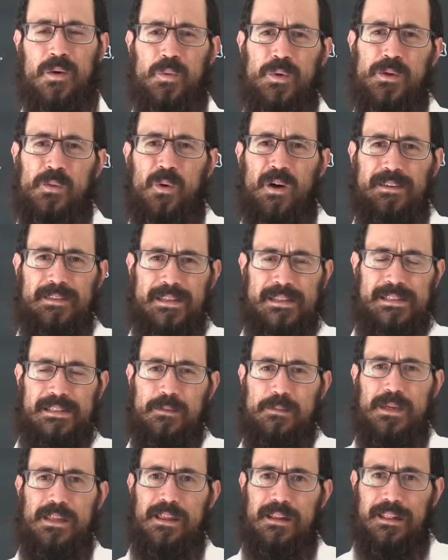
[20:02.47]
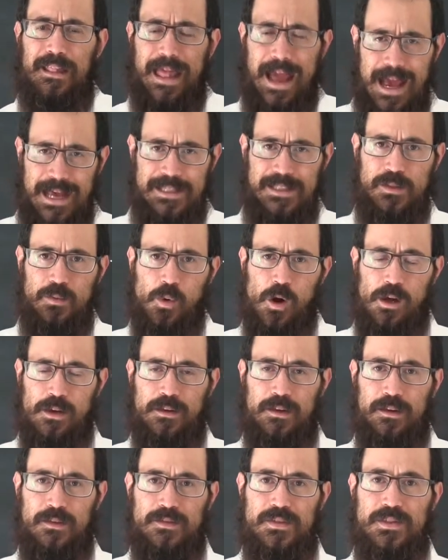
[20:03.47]
We want this to be the last
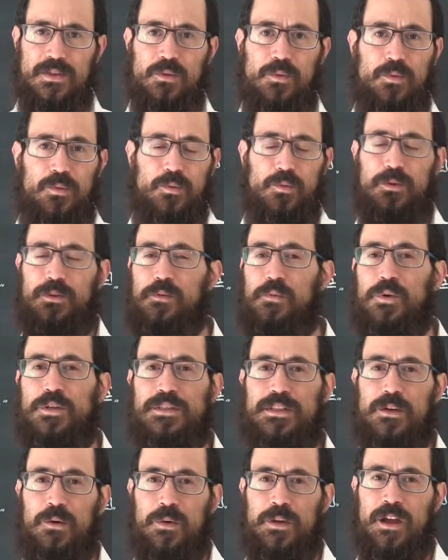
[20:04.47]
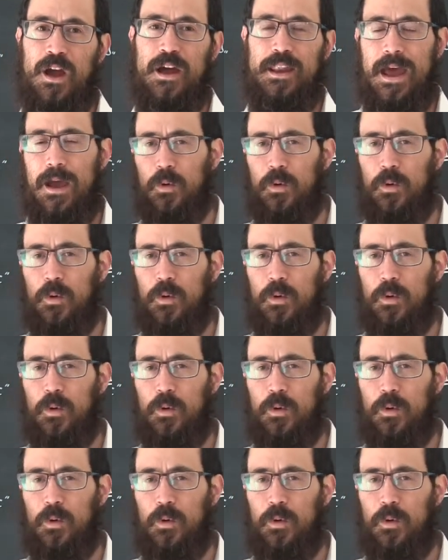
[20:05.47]
one. So what's going on?